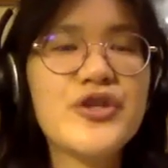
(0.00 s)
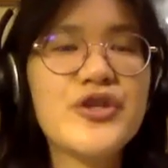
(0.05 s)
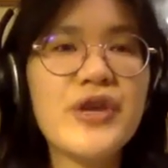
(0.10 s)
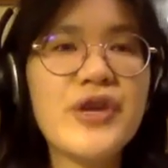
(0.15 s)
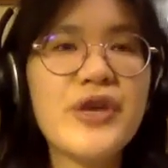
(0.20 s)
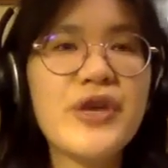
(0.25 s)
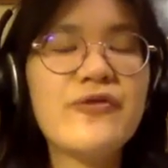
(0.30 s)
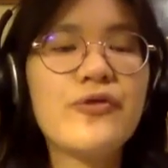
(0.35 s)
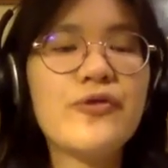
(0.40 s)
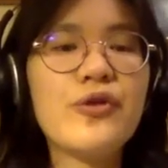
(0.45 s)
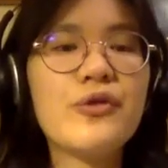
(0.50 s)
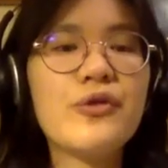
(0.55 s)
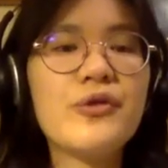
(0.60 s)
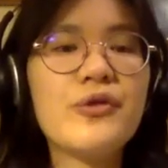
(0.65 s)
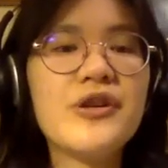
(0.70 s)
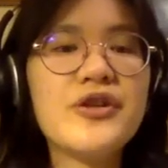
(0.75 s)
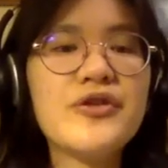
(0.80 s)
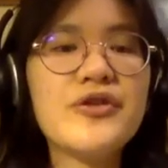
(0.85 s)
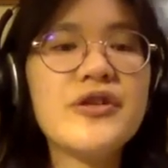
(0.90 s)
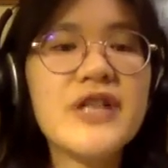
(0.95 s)

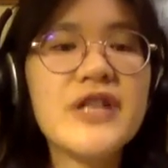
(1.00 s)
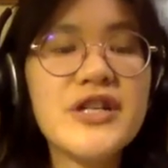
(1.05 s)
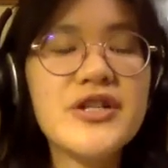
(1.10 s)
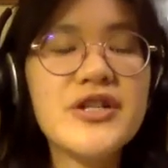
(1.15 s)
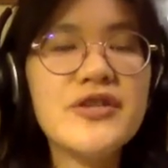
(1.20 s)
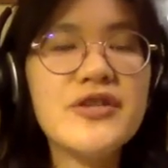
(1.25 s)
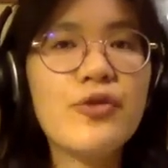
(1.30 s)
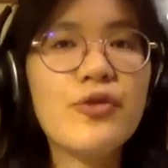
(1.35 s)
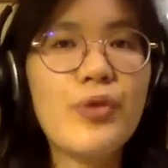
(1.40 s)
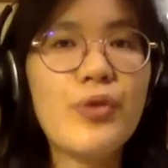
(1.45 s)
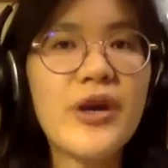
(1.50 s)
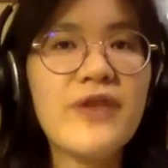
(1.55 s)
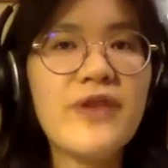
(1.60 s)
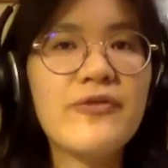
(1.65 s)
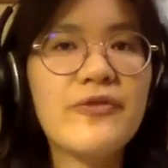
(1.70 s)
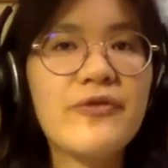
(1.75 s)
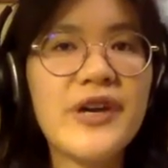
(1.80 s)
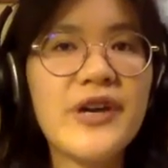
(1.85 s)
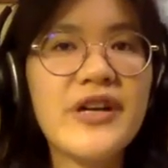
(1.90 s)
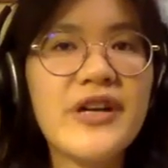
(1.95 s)
straightforward traditional way
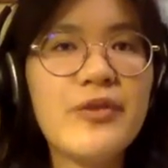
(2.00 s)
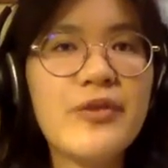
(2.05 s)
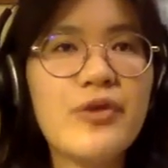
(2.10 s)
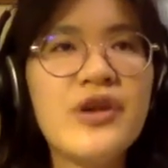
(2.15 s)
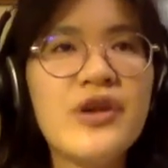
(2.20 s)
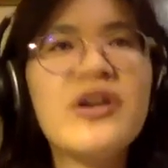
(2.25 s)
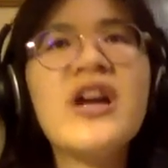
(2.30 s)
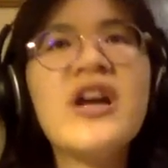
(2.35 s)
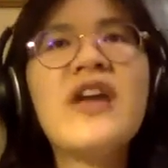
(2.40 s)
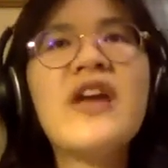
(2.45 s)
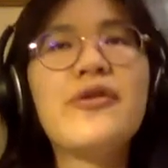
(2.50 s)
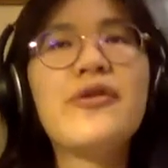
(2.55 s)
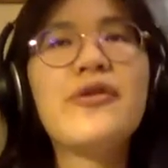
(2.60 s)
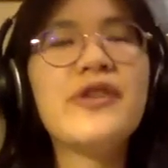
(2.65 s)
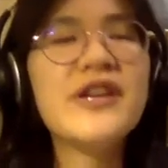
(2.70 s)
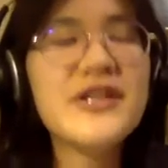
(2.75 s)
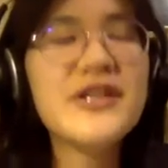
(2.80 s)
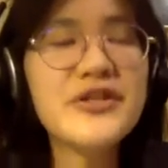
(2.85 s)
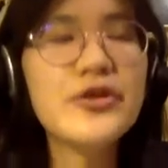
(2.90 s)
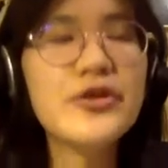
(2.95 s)
of writing where there
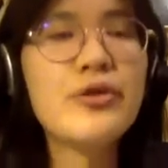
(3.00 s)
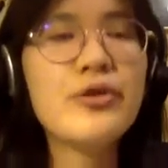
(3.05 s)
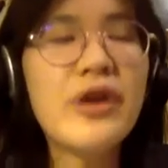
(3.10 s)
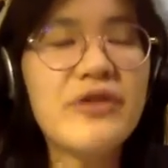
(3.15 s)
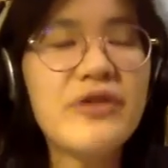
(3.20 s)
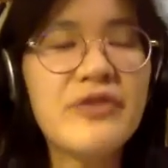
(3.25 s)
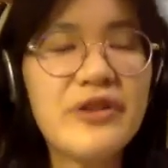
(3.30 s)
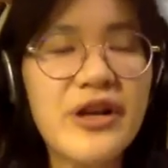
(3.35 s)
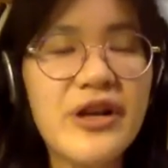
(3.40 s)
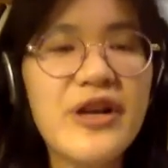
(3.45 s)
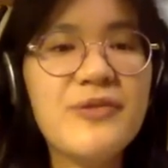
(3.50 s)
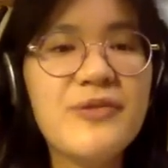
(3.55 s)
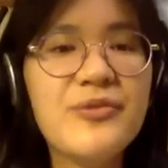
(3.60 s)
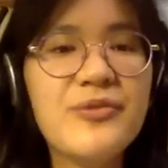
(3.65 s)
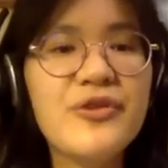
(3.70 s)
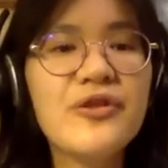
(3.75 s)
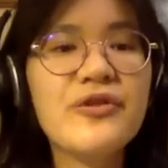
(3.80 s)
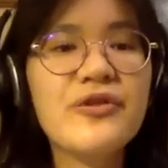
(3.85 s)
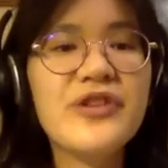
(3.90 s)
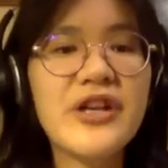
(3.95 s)
is no
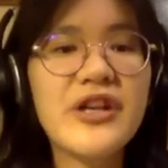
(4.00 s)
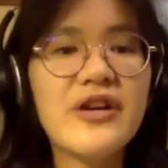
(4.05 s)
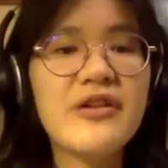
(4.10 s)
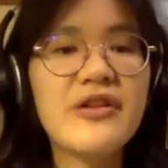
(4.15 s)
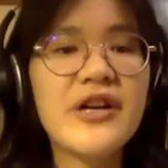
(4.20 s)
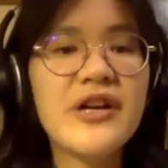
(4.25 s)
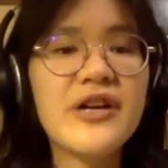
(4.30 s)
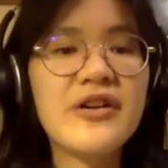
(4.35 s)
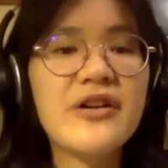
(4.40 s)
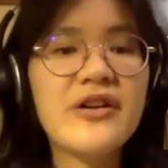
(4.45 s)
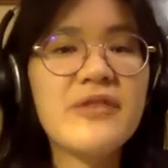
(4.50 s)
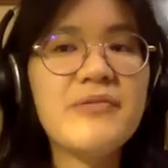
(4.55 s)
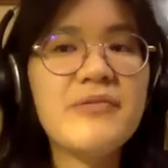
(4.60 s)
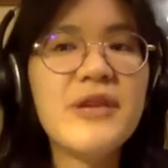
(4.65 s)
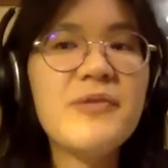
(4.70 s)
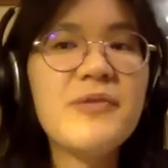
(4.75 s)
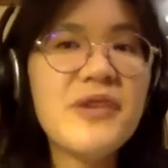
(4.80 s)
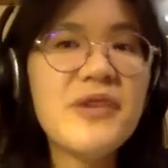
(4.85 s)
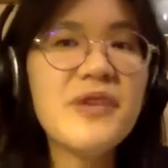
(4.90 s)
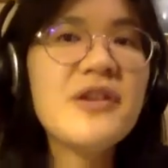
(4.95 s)
unreliable narrator,
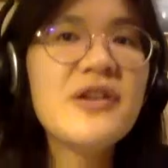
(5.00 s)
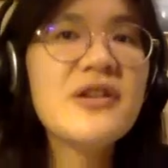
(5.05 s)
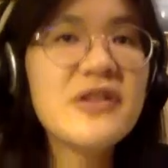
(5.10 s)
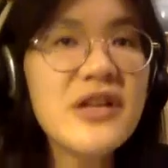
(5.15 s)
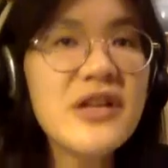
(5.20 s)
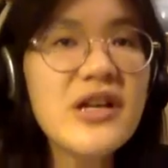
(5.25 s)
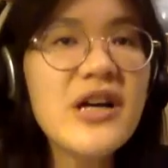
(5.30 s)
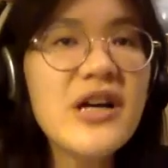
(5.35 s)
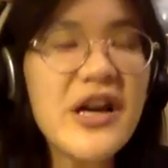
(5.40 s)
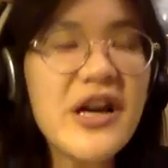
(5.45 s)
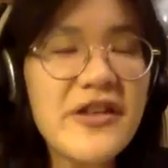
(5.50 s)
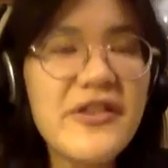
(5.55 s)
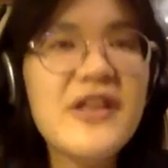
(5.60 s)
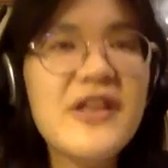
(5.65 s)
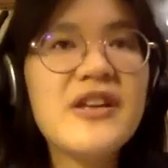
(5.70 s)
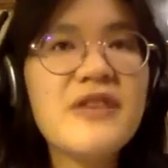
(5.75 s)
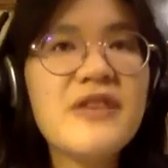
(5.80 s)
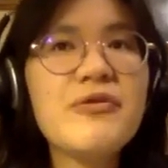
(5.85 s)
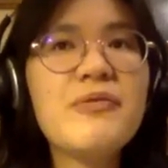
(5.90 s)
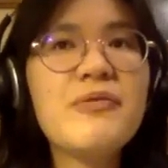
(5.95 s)
maybe, yeah, I
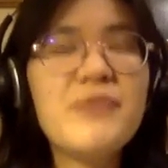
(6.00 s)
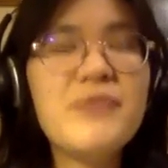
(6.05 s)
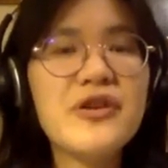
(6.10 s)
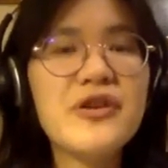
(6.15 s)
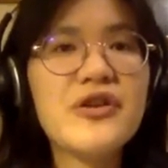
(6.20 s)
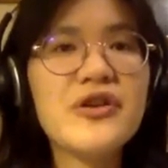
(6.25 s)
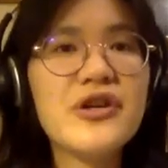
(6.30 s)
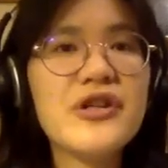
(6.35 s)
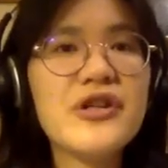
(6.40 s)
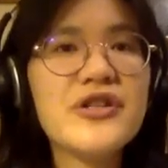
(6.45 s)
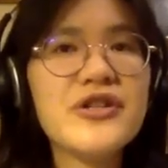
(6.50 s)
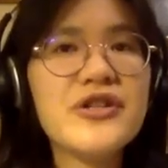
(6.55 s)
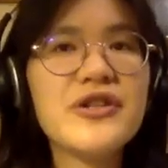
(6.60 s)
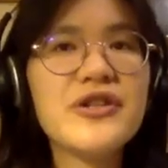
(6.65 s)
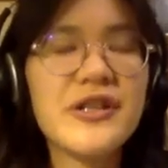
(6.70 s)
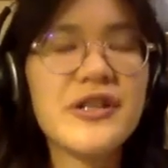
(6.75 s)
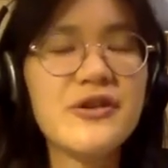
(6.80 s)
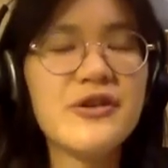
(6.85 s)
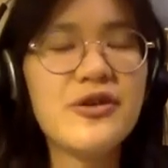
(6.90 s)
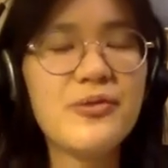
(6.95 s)
think it would be good to,
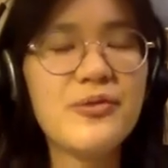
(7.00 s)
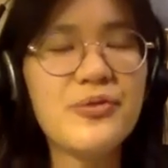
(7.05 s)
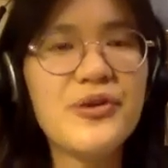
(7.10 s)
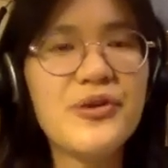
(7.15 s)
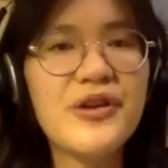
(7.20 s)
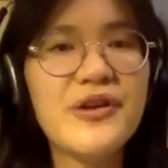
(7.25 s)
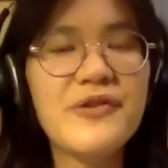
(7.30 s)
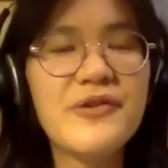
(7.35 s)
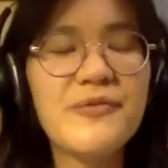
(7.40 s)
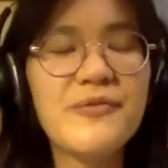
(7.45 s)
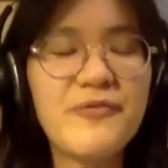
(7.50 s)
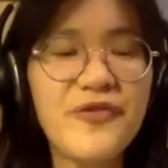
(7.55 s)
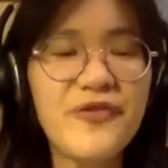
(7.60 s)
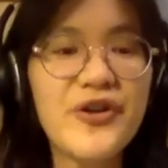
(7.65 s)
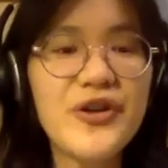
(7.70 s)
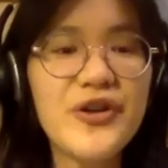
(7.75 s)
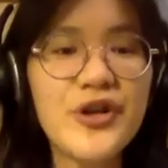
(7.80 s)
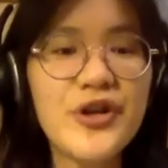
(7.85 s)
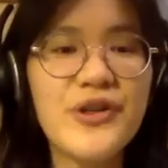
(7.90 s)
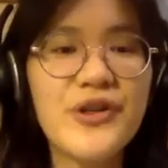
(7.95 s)
like, put a
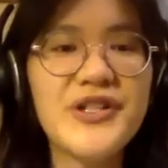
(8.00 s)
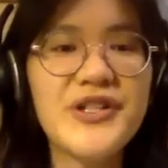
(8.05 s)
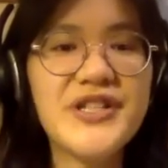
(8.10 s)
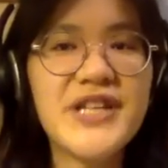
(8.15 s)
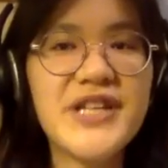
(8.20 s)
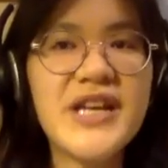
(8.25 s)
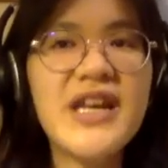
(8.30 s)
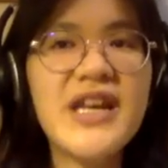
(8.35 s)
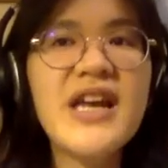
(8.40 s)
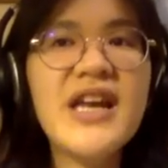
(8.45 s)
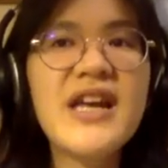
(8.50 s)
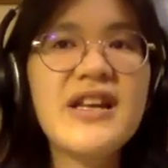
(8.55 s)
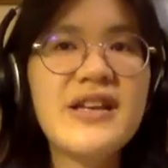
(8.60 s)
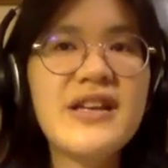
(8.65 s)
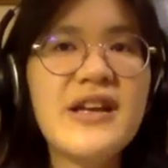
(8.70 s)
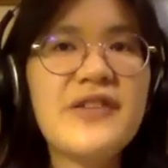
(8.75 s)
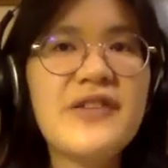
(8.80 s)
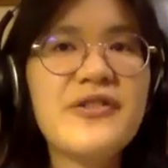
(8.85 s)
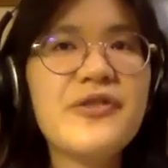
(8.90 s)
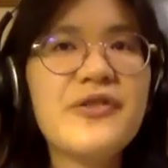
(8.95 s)
footnote and say,
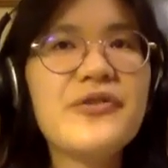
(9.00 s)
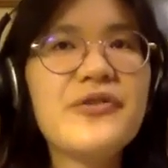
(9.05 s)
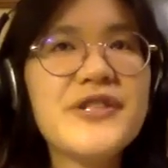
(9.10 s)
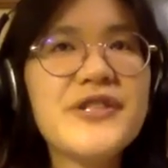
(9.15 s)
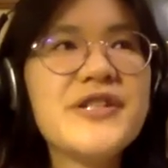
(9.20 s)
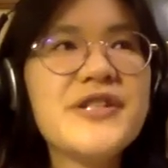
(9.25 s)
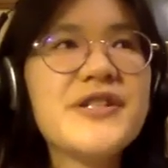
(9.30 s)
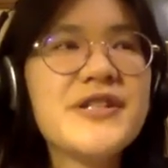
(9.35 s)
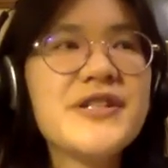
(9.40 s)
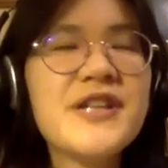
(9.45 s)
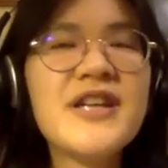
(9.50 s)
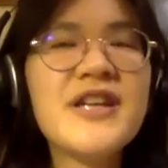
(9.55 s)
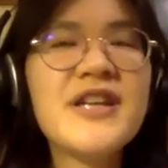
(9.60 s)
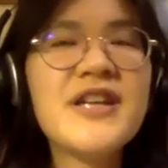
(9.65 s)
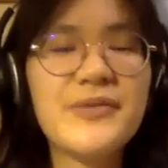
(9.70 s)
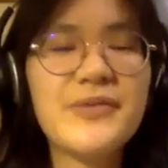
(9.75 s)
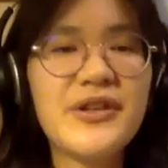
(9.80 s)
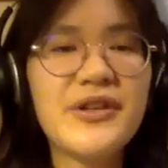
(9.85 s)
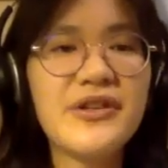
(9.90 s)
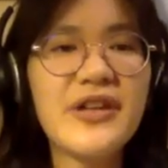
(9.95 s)
yeah, no, this is
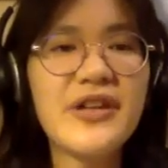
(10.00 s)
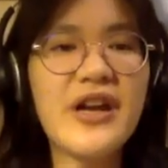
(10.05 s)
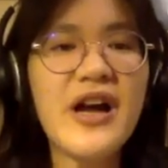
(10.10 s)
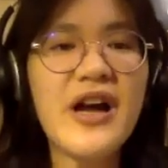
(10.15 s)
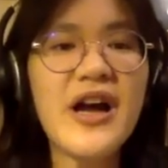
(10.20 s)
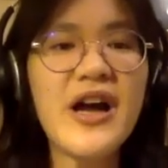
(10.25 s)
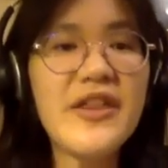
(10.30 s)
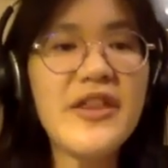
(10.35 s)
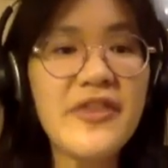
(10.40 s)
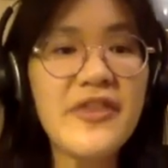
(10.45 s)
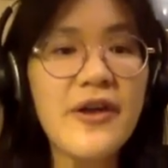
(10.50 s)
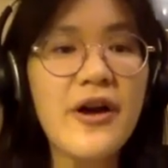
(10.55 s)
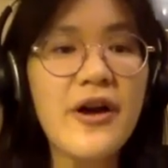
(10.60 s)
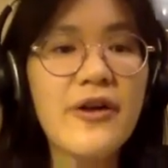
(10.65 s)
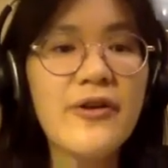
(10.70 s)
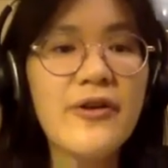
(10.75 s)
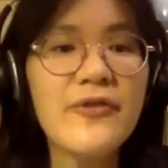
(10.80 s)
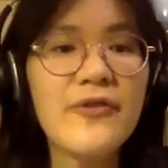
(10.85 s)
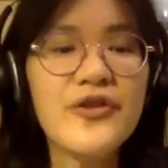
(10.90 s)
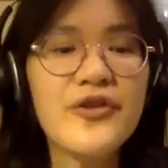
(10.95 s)
something that I thought
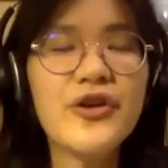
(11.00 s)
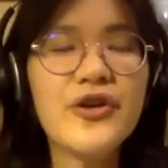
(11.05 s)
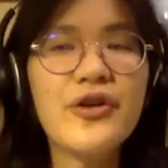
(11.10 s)
of,